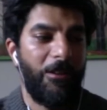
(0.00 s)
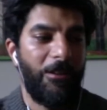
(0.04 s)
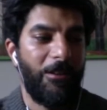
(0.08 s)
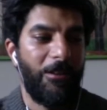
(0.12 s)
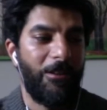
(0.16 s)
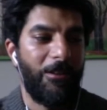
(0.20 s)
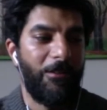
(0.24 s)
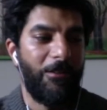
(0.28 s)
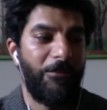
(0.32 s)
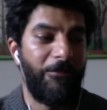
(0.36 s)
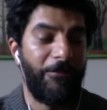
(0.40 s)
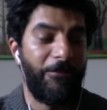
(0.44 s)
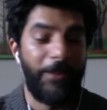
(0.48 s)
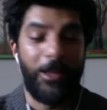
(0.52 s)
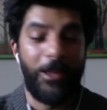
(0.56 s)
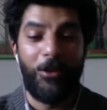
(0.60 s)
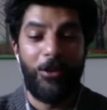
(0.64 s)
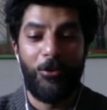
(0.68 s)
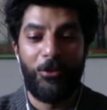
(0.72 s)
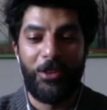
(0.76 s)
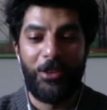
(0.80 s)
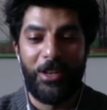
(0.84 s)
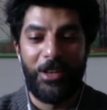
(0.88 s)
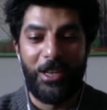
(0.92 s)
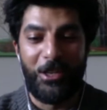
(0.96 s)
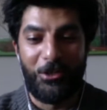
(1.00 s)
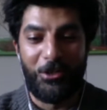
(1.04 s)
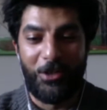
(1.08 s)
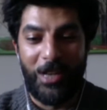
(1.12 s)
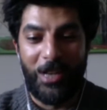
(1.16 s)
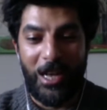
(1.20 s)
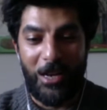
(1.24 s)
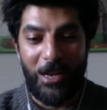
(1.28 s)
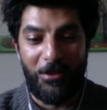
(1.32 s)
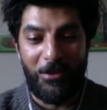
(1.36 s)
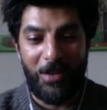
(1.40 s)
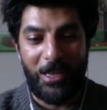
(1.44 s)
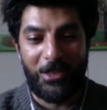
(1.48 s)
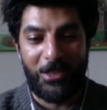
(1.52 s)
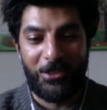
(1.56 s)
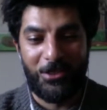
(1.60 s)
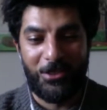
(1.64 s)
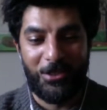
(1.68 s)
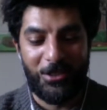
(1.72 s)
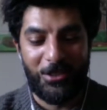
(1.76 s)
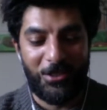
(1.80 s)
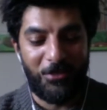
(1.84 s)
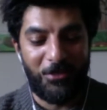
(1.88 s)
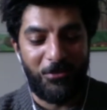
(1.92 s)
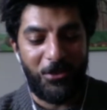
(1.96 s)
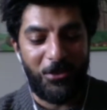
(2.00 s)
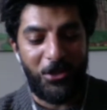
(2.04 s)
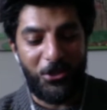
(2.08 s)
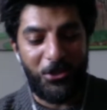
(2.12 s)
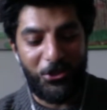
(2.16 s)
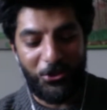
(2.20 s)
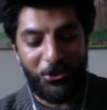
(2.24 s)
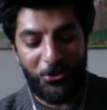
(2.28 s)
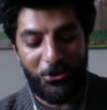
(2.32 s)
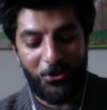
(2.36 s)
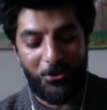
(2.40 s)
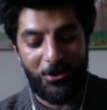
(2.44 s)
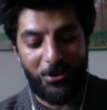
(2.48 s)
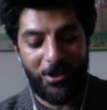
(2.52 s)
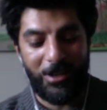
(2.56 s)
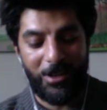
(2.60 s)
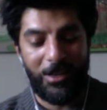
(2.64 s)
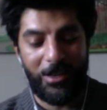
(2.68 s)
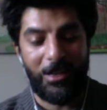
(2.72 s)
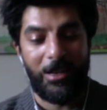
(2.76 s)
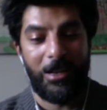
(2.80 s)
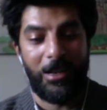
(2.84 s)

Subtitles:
Feel the need to kind of like diverge your